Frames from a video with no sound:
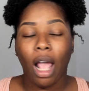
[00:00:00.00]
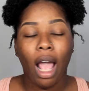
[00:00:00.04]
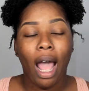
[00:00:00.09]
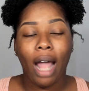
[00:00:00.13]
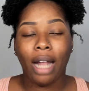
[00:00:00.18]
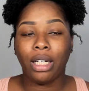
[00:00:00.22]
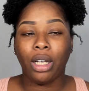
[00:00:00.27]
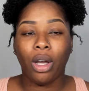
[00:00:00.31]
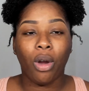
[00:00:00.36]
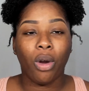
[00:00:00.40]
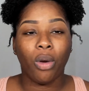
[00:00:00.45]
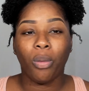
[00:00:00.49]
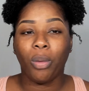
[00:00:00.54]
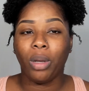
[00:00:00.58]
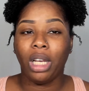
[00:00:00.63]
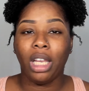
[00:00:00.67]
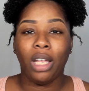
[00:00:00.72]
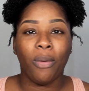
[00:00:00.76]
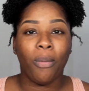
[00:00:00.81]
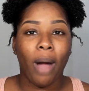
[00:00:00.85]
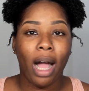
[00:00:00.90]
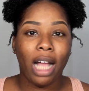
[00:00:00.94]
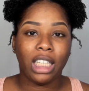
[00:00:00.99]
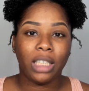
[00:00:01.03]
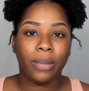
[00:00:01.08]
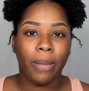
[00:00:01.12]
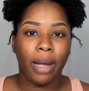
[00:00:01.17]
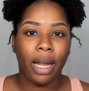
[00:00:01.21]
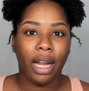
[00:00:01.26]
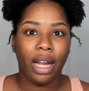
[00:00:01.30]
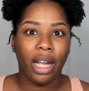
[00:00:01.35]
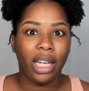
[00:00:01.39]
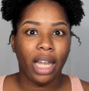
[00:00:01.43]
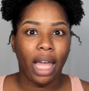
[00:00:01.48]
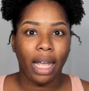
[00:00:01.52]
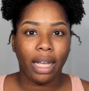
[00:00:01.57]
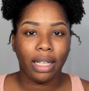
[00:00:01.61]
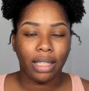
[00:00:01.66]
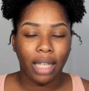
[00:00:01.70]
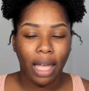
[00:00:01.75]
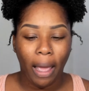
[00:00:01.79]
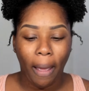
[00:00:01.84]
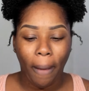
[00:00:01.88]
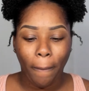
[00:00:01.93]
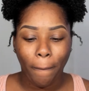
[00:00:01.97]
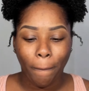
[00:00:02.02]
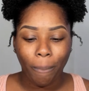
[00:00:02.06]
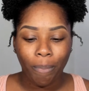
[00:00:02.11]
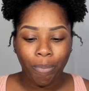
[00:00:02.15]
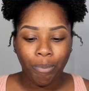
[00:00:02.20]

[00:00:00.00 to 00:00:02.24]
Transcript: I don't really wash my hair like that